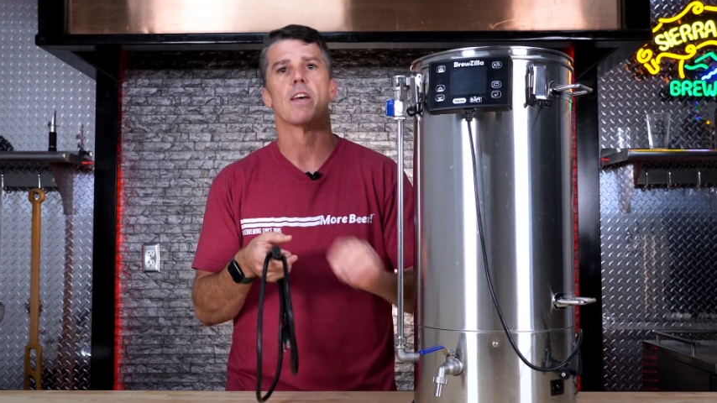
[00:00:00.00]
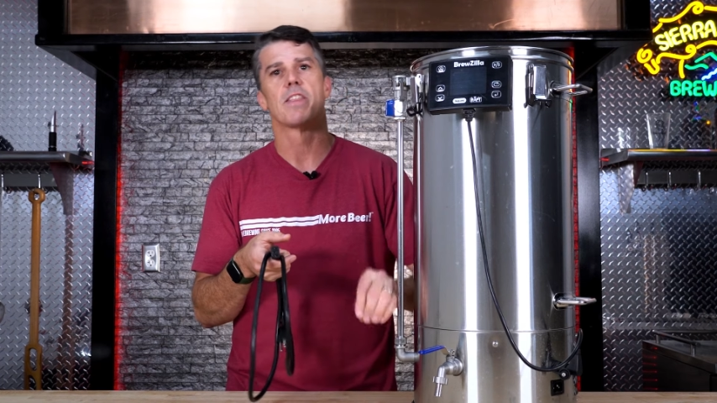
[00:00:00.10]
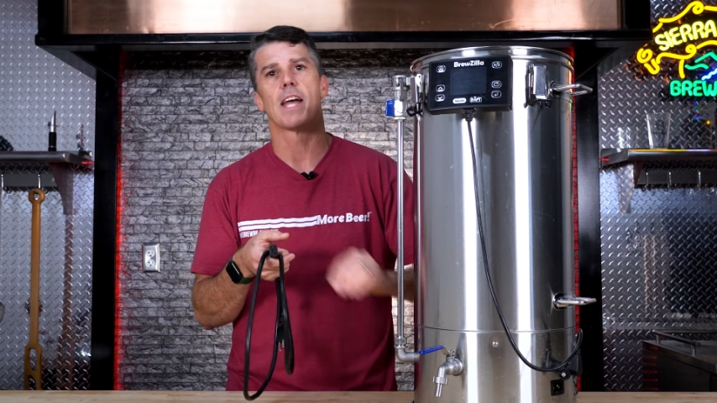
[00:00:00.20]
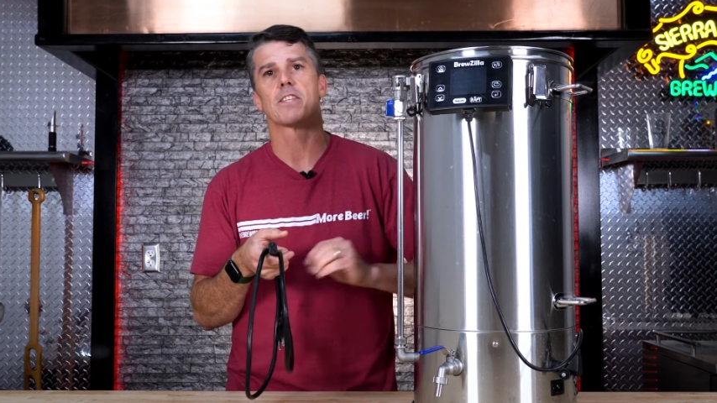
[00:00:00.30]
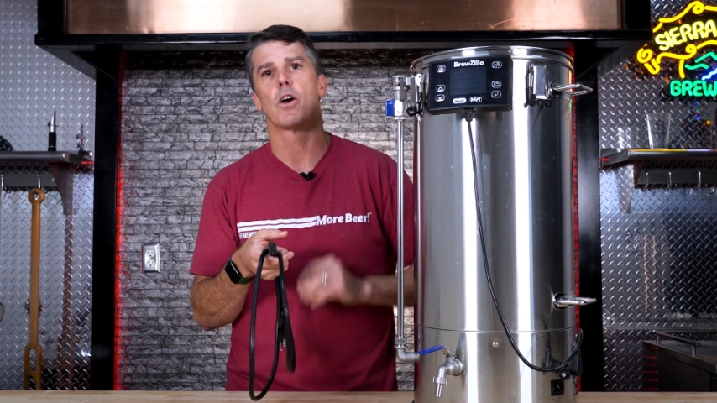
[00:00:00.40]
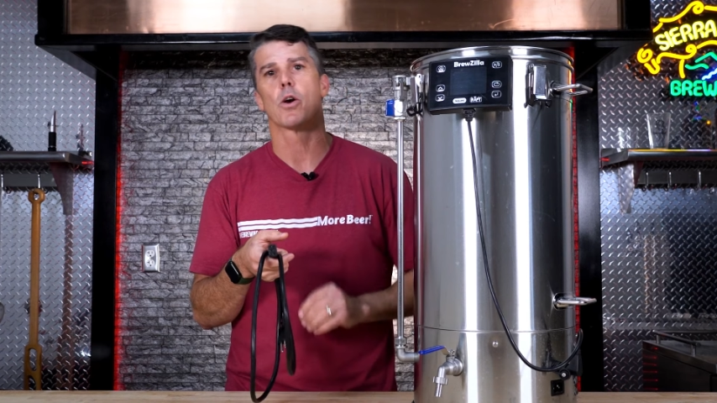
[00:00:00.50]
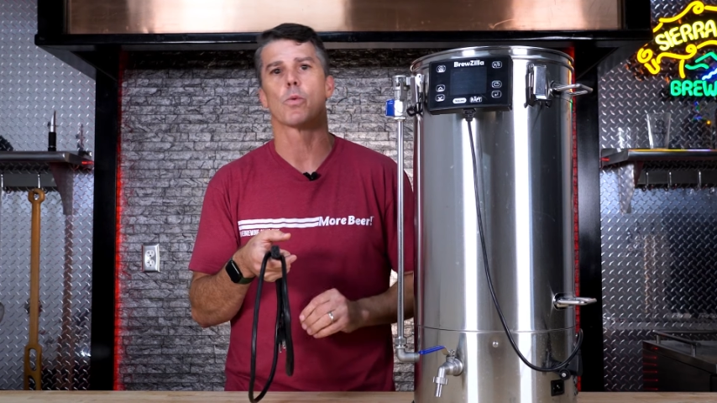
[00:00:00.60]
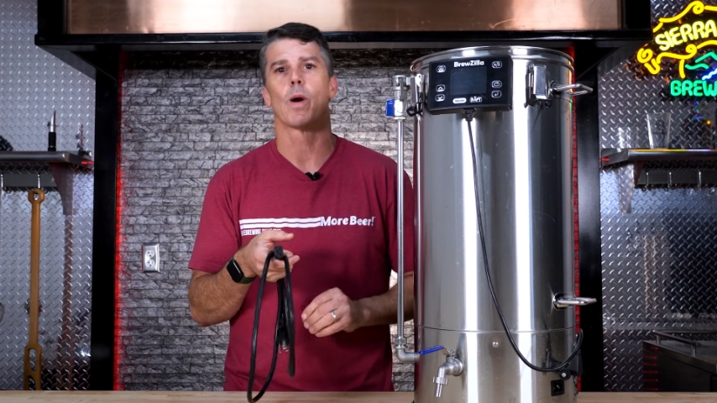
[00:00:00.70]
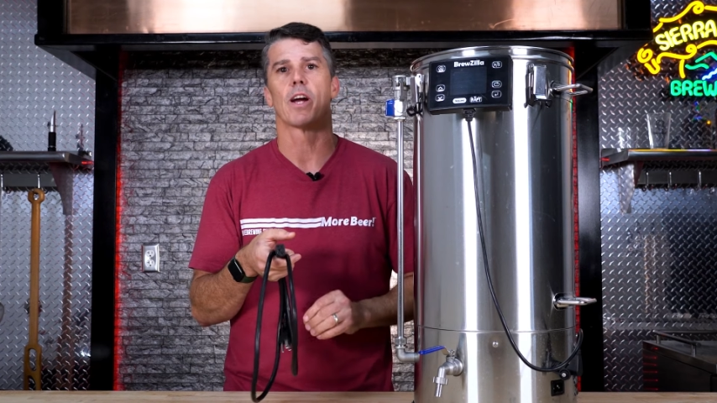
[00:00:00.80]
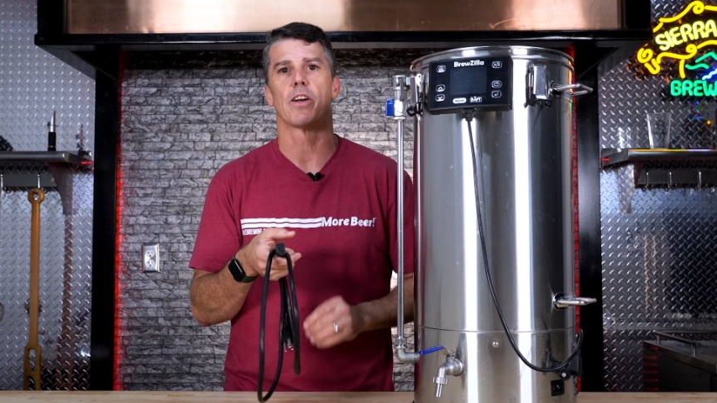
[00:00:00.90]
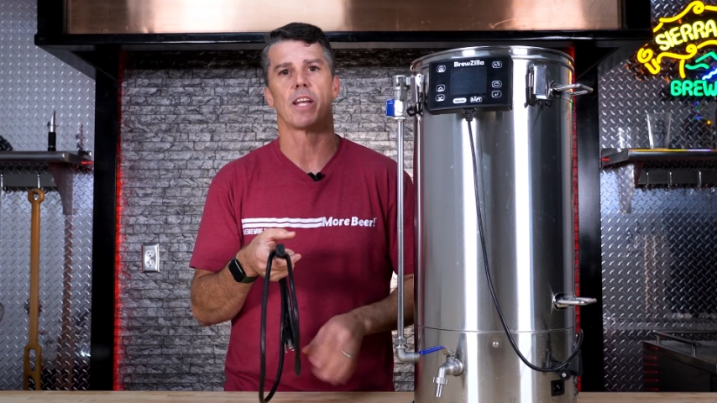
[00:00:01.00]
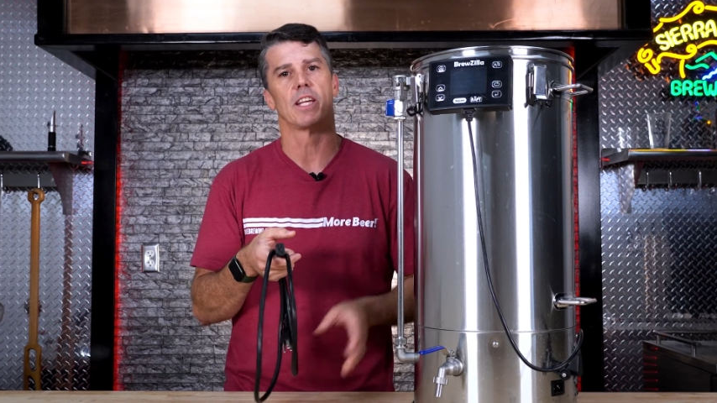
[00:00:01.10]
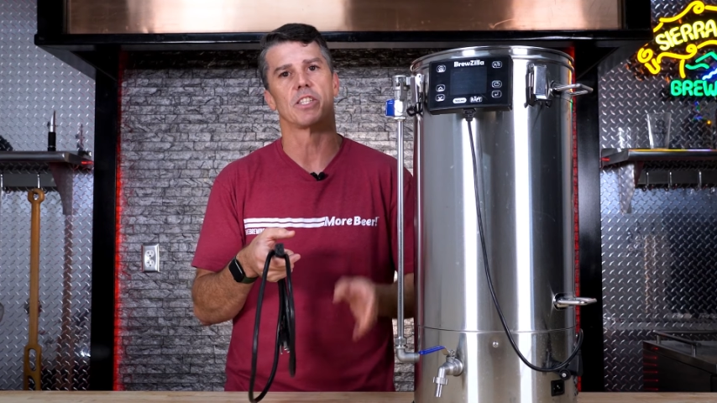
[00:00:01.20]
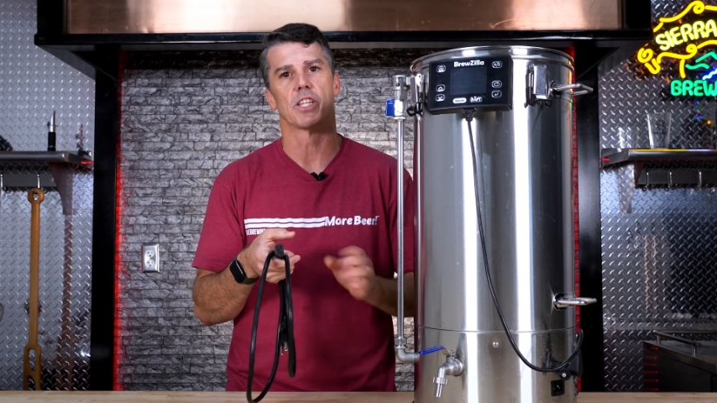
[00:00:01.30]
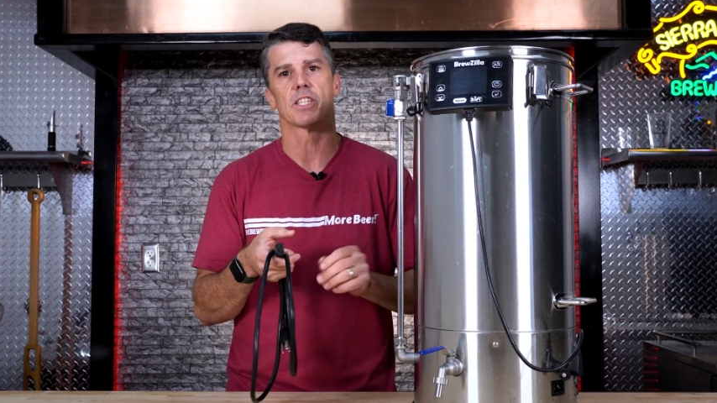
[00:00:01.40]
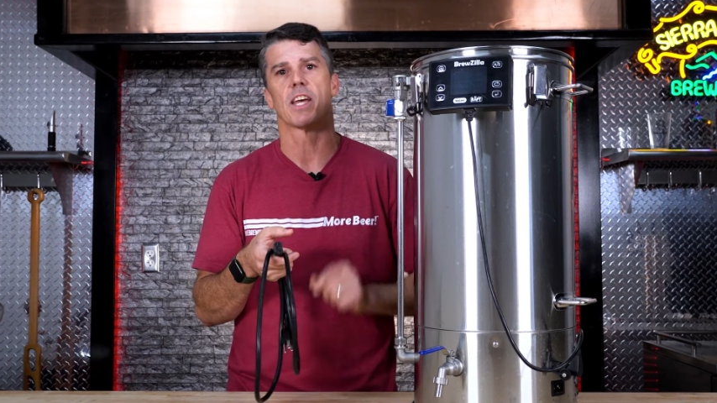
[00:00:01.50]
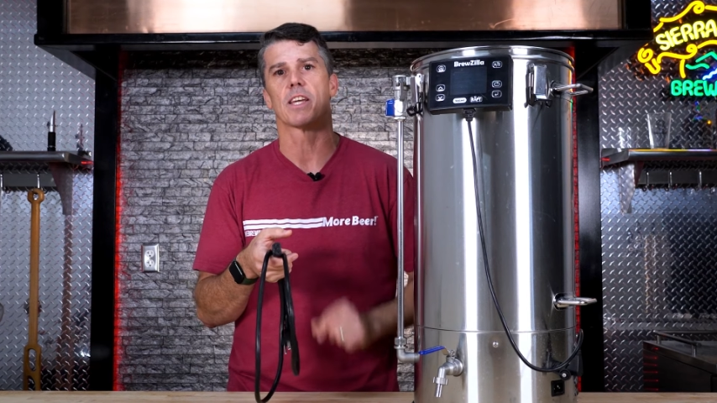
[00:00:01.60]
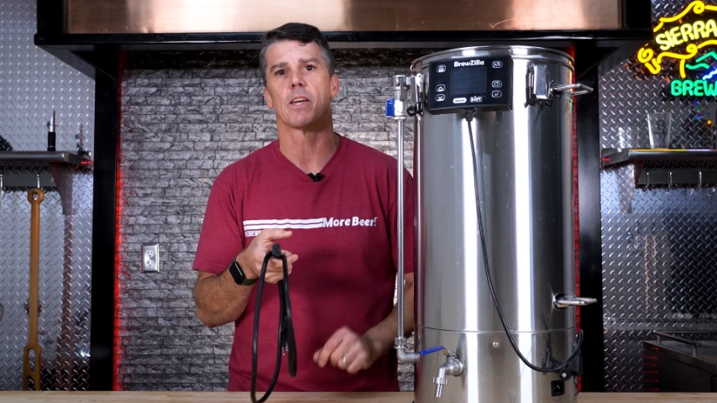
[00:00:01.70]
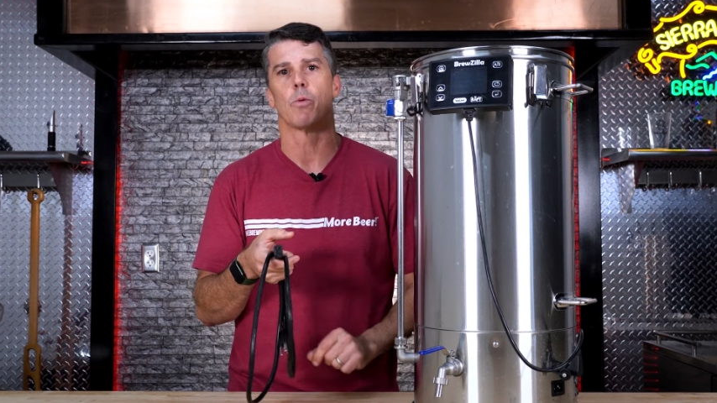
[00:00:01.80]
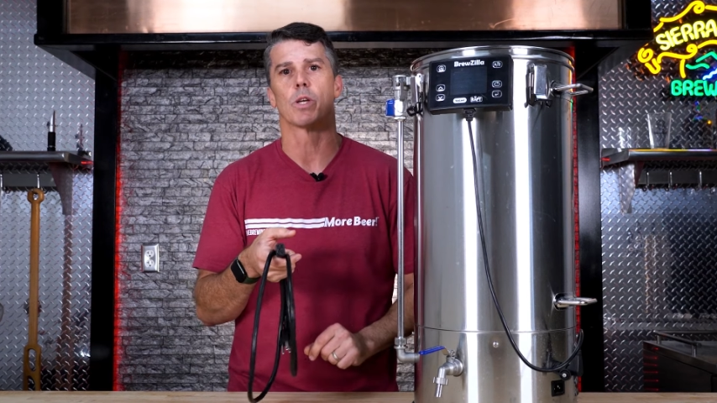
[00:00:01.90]
that's hardwired in just
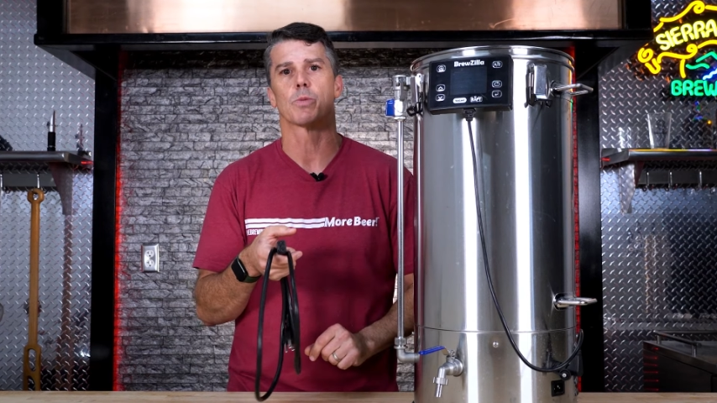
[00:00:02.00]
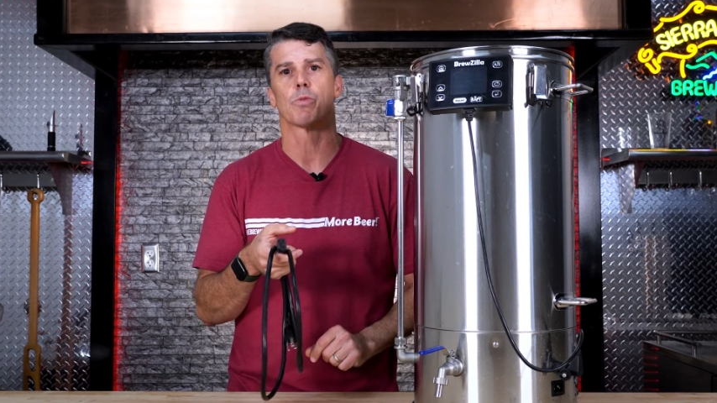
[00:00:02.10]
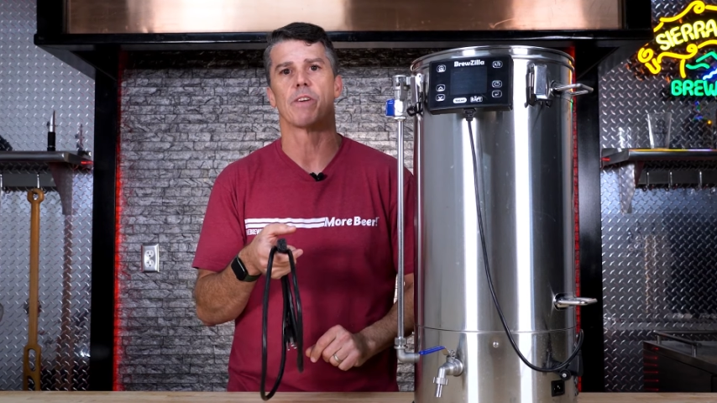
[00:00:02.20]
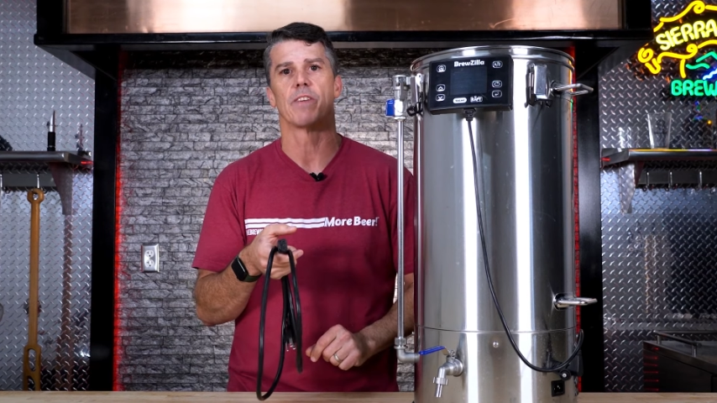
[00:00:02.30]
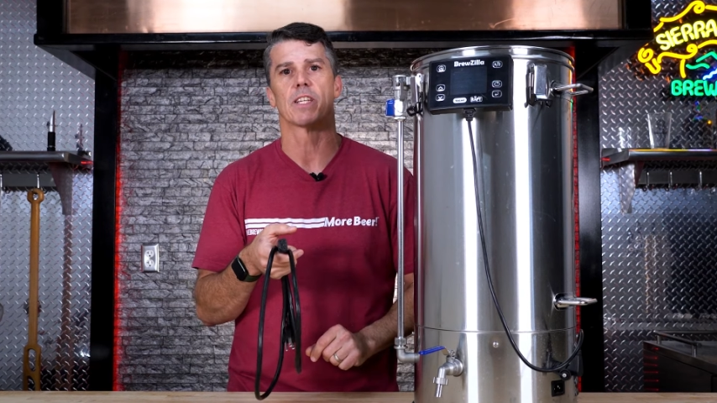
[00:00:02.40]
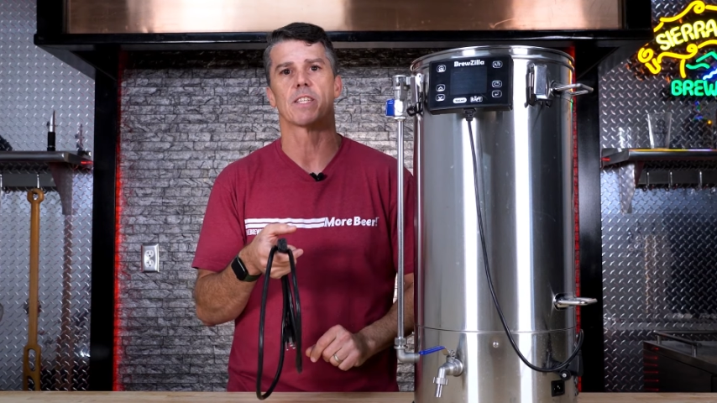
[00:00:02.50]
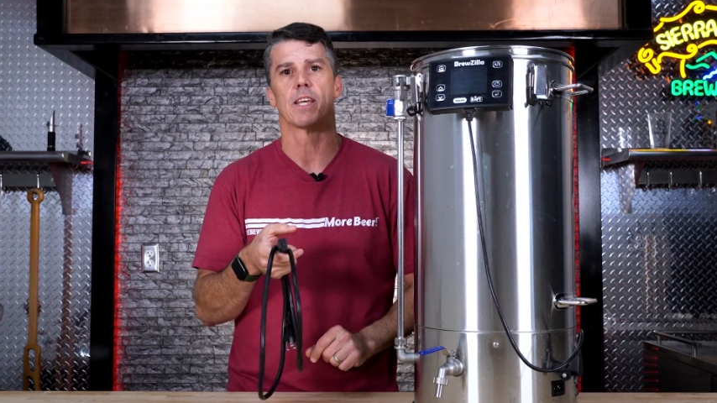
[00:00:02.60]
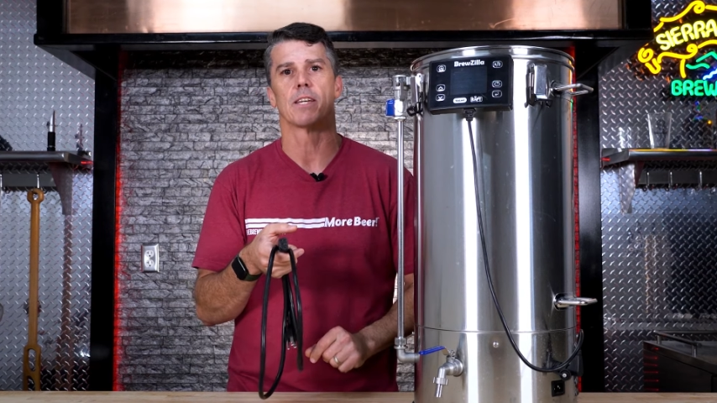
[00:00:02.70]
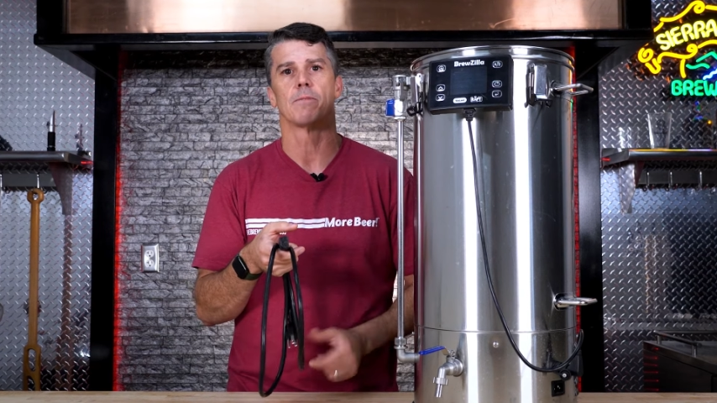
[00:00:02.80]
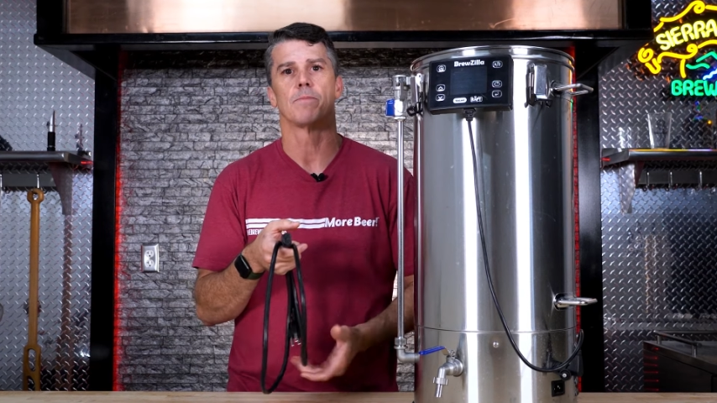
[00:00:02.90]
like it was previously.